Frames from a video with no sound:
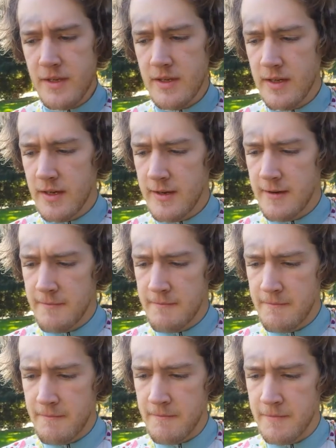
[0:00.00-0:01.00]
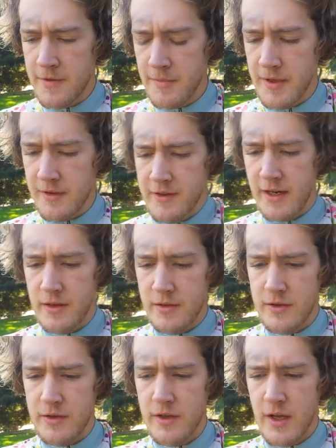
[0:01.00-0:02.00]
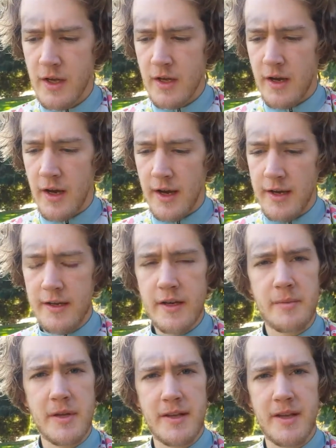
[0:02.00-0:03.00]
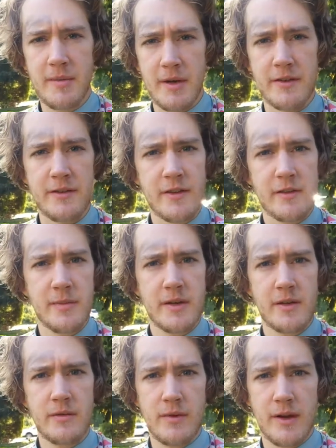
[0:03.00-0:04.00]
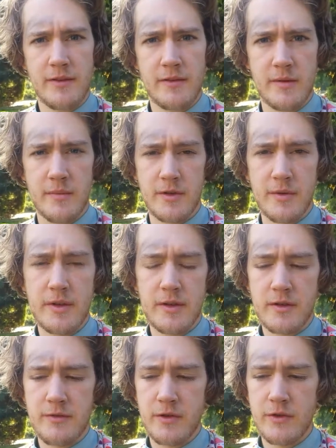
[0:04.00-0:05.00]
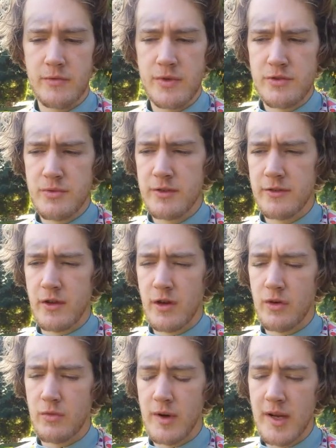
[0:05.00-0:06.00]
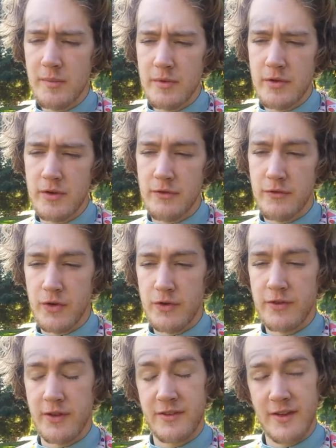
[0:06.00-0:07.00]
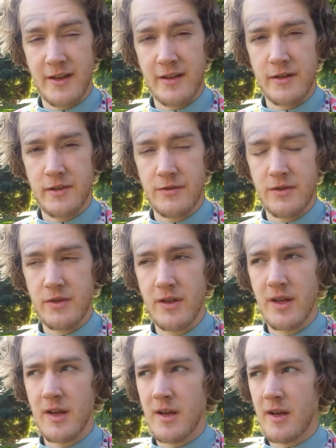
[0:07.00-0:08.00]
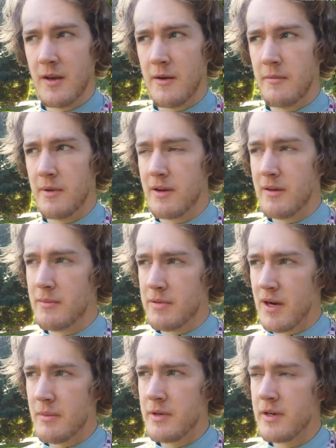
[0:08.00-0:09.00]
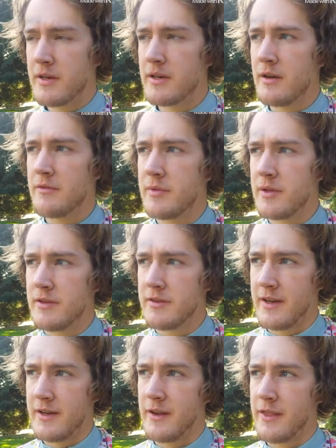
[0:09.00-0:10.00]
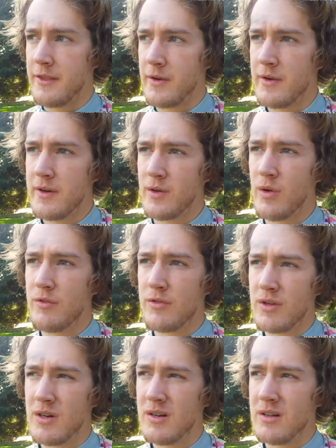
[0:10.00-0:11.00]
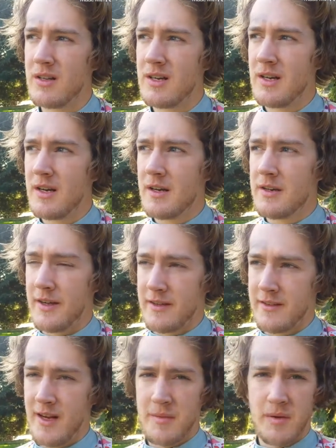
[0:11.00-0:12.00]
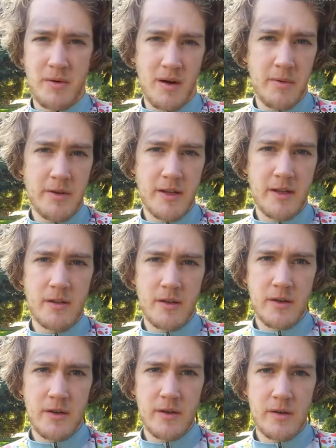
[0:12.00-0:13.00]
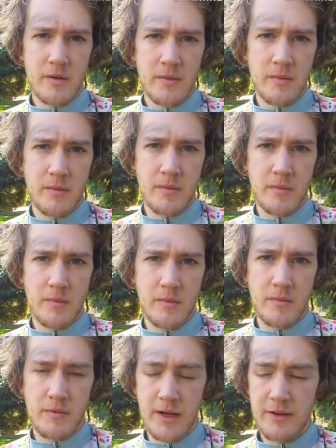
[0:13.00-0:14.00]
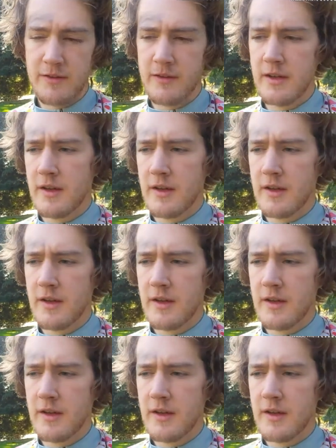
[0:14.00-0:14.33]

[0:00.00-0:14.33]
some things that I learned: I ended up taking about a 6-minute rest in between the intervals, which was alright between the first and second interval, but probably not enough between the second and third, and overall next time I'll probably take a longer rest.